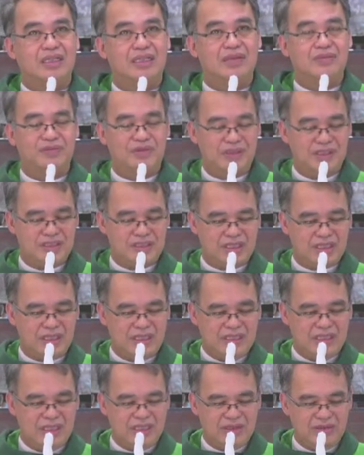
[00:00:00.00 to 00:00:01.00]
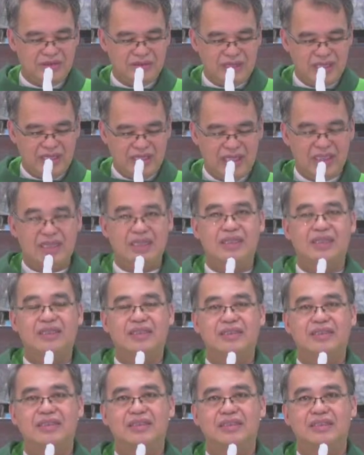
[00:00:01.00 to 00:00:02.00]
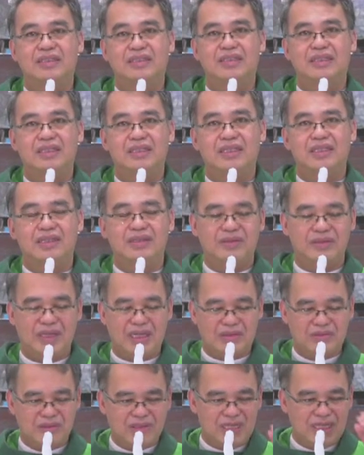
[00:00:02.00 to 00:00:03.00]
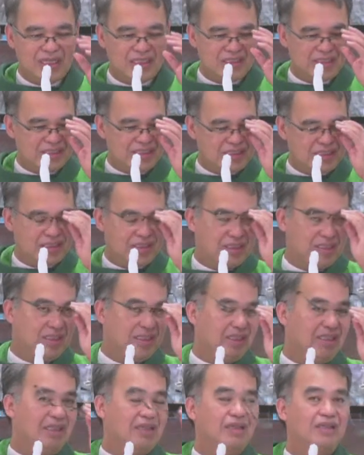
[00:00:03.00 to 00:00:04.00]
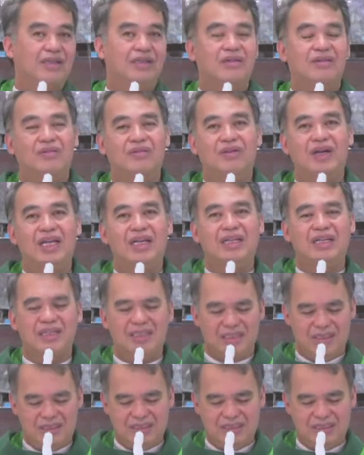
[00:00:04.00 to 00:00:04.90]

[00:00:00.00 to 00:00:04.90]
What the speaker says: first reading today, you recognize, one